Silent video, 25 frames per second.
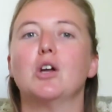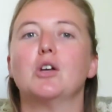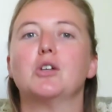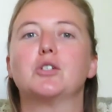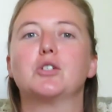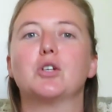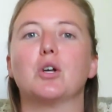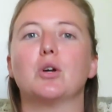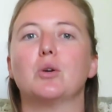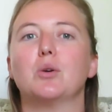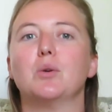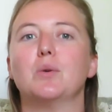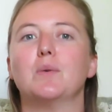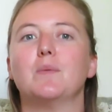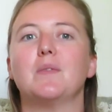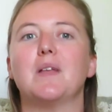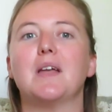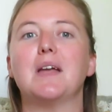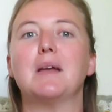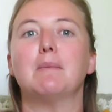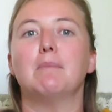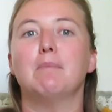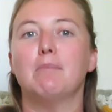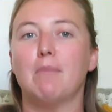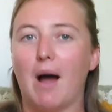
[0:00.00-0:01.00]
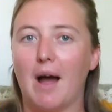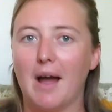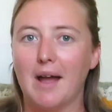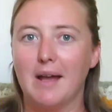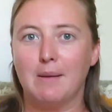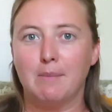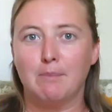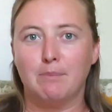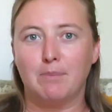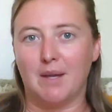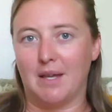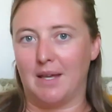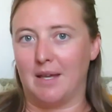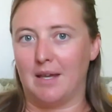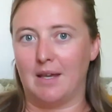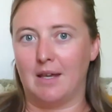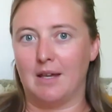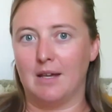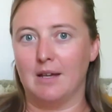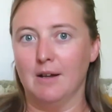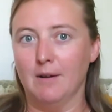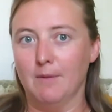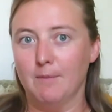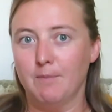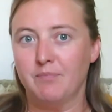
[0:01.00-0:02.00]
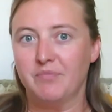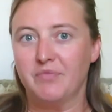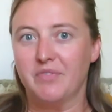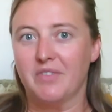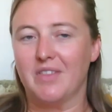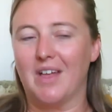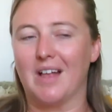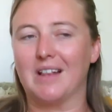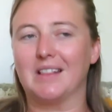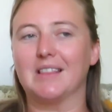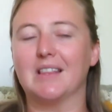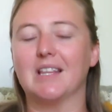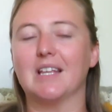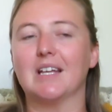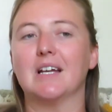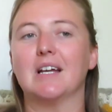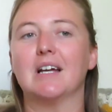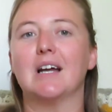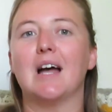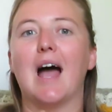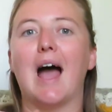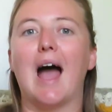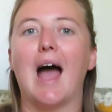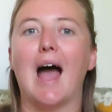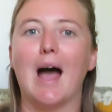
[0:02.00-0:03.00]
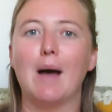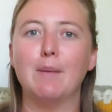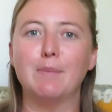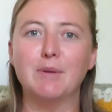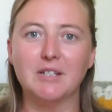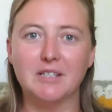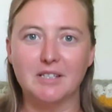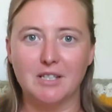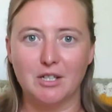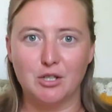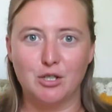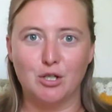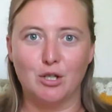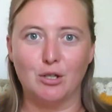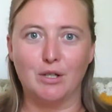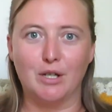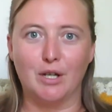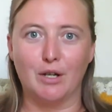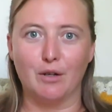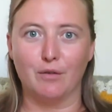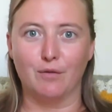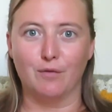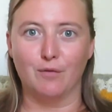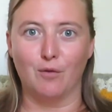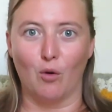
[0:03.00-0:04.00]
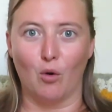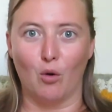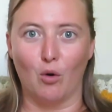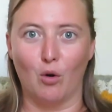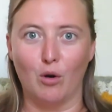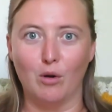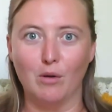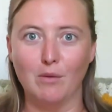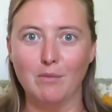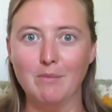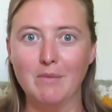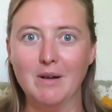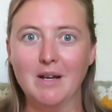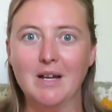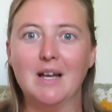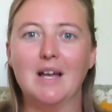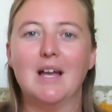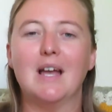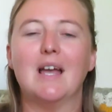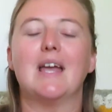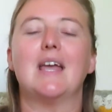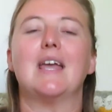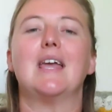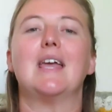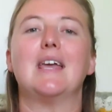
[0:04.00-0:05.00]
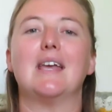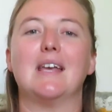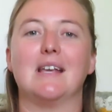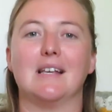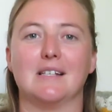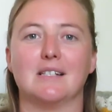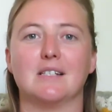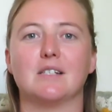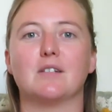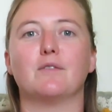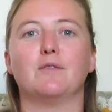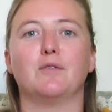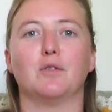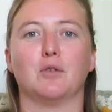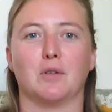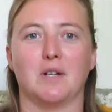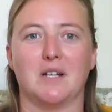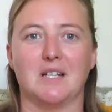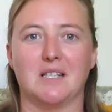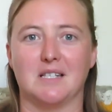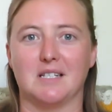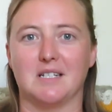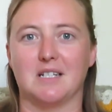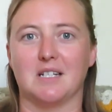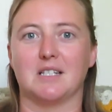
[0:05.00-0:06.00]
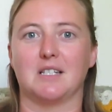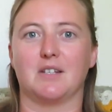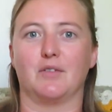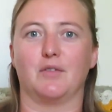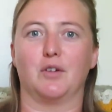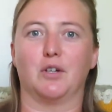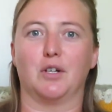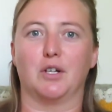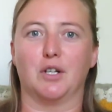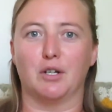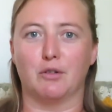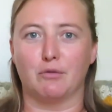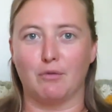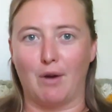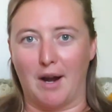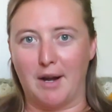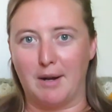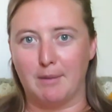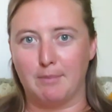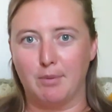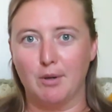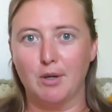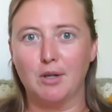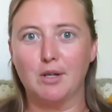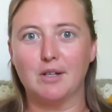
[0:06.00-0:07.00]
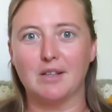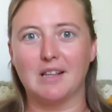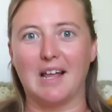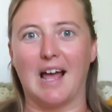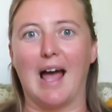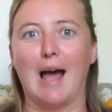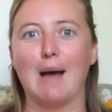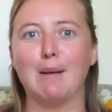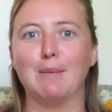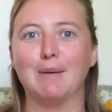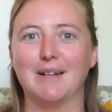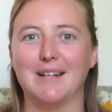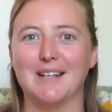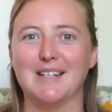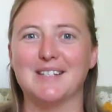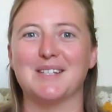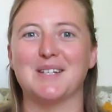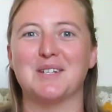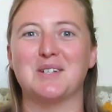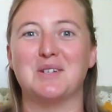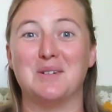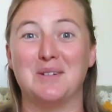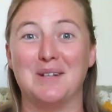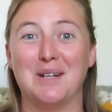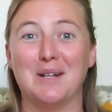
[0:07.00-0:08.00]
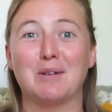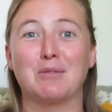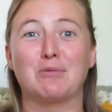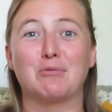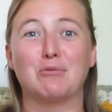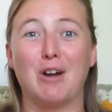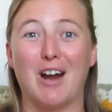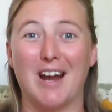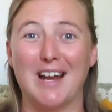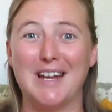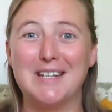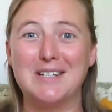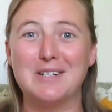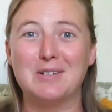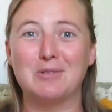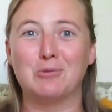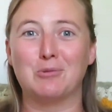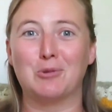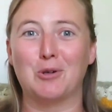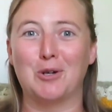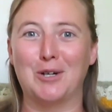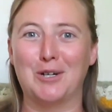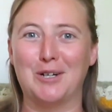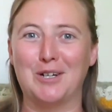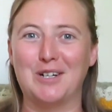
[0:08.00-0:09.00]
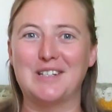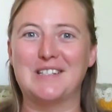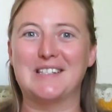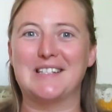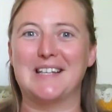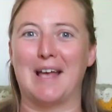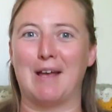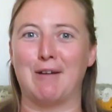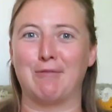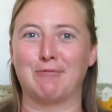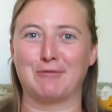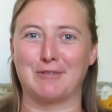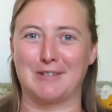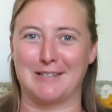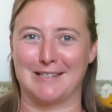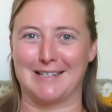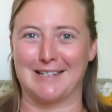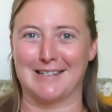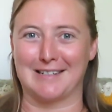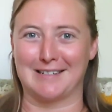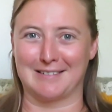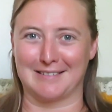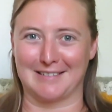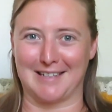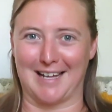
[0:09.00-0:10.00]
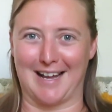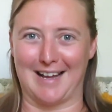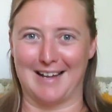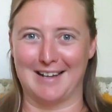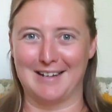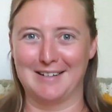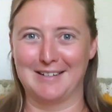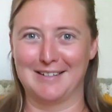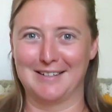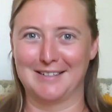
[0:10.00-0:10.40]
So it might be that the habit that you need to form is, for instance, if you're going to write a book, the habit is that you need to write words every single day.